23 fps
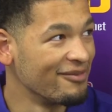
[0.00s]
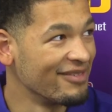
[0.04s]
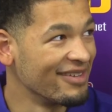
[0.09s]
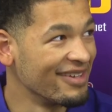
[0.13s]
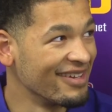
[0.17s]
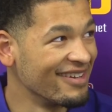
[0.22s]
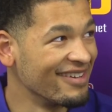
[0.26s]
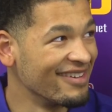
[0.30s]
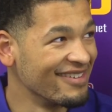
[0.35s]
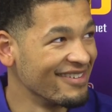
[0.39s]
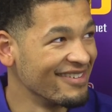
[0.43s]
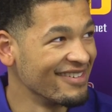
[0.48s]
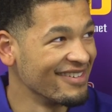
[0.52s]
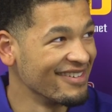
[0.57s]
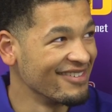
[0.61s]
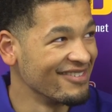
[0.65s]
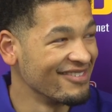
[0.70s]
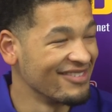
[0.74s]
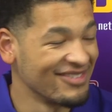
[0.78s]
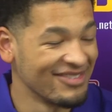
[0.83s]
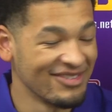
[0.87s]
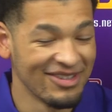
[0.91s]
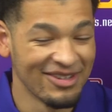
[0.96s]
Yep,
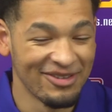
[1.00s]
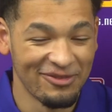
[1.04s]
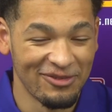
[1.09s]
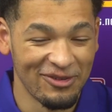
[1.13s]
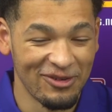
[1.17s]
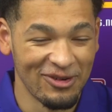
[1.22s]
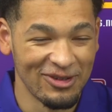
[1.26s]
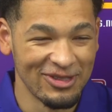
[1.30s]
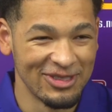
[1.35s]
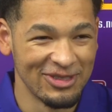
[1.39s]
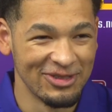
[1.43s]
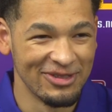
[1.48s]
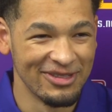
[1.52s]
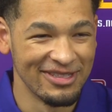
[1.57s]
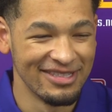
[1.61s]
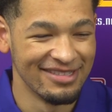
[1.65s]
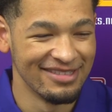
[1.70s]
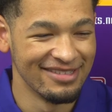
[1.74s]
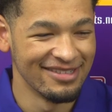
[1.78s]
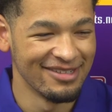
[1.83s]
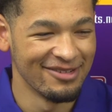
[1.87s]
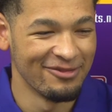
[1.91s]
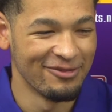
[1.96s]
yep. So looking forward to
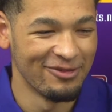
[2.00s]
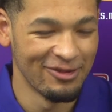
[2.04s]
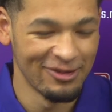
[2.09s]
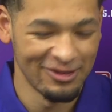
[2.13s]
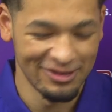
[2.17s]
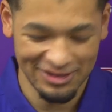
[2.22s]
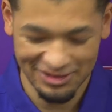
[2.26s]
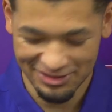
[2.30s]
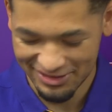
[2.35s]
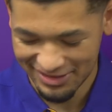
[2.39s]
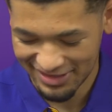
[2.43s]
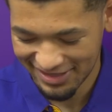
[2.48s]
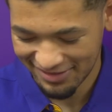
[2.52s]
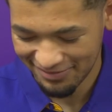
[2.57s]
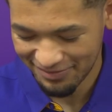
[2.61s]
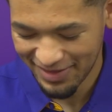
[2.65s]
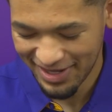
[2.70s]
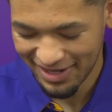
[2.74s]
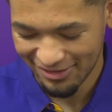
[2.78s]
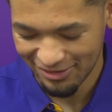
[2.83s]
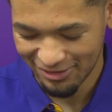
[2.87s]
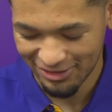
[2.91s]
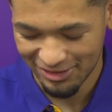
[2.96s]
it. Looking forward to getting
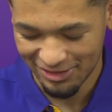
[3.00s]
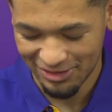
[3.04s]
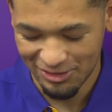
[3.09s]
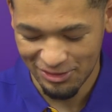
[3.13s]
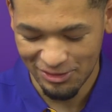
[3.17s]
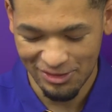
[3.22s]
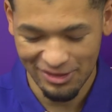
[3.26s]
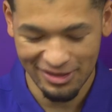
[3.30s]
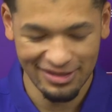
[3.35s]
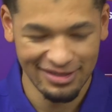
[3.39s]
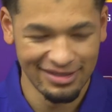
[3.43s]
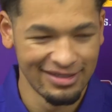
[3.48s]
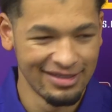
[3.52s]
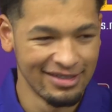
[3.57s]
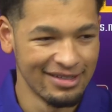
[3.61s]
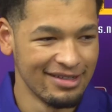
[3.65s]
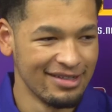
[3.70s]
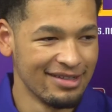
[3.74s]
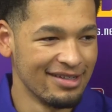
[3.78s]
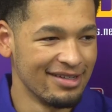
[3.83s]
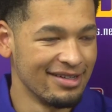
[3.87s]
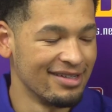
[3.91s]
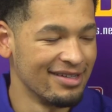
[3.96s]
back on the court
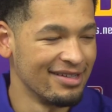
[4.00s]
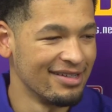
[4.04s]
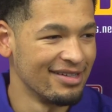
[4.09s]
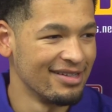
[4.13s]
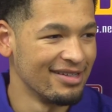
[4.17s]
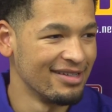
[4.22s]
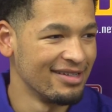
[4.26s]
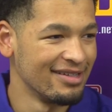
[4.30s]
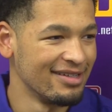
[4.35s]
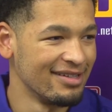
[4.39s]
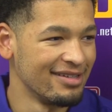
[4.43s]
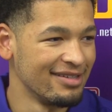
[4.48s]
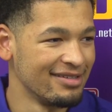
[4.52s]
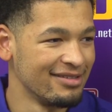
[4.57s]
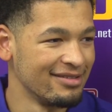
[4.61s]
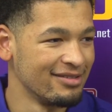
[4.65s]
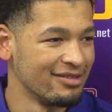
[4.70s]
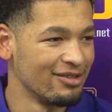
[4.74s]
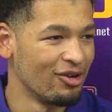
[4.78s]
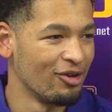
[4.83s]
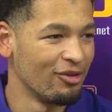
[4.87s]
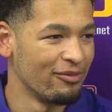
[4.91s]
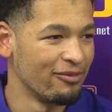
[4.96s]

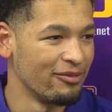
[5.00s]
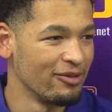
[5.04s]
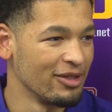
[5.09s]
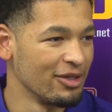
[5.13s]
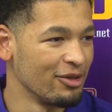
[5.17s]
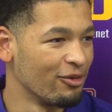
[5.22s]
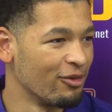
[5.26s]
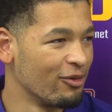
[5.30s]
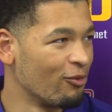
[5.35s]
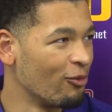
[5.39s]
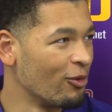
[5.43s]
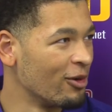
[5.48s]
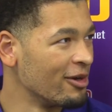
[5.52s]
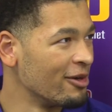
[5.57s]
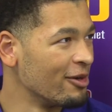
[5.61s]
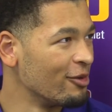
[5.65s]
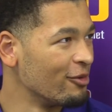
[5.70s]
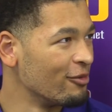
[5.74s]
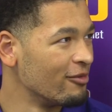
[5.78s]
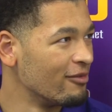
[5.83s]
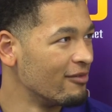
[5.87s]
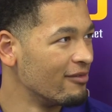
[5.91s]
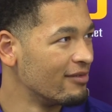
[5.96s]
and hopefully going 1-0.